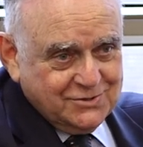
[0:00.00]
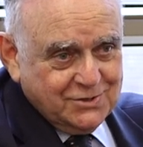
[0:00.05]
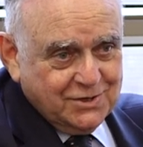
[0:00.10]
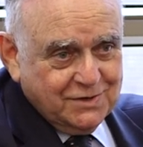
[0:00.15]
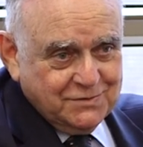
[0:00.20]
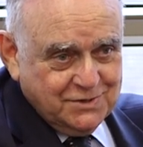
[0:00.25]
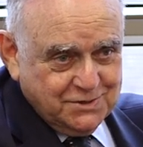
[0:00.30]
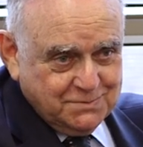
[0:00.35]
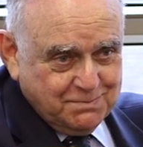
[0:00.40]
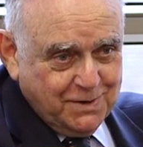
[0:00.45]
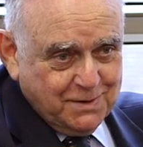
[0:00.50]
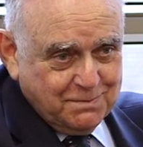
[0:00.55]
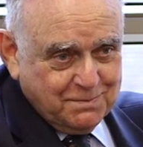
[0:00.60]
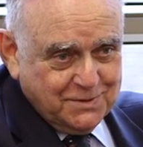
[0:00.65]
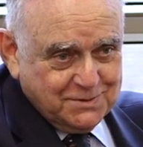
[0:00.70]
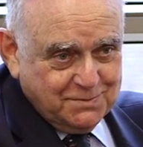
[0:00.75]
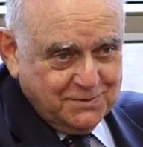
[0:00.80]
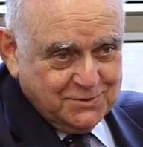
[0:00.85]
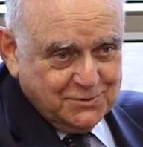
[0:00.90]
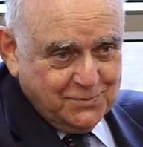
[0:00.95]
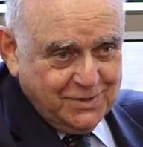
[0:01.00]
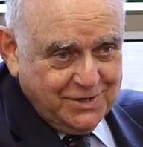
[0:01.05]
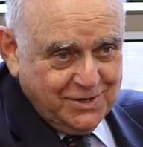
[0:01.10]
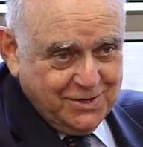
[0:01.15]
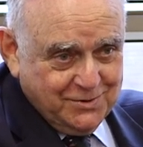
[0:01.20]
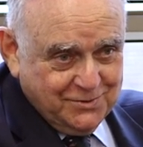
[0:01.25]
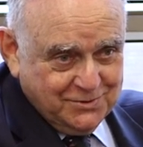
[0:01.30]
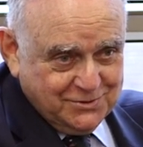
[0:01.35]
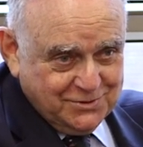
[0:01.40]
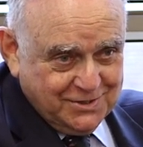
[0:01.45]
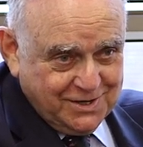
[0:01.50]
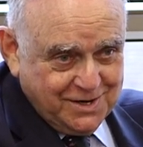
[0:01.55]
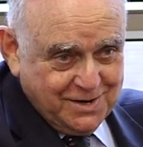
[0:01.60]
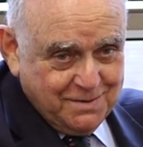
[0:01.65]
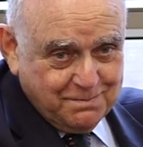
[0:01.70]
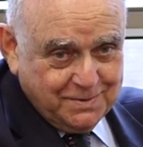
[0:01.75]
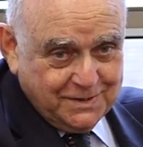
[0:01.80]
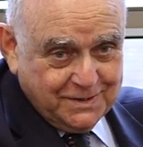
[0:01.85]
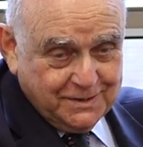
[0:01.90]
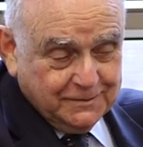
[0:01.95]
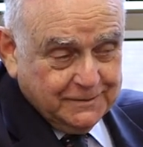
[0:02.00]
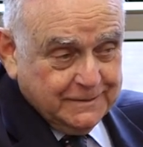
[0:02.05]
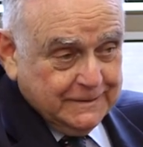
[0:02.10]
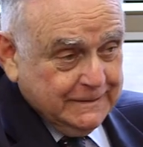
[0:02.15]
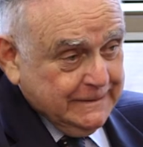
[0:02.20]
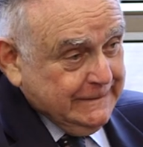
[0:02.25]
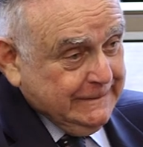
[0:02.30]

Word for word: serves his purpose, which is what he owns in the company.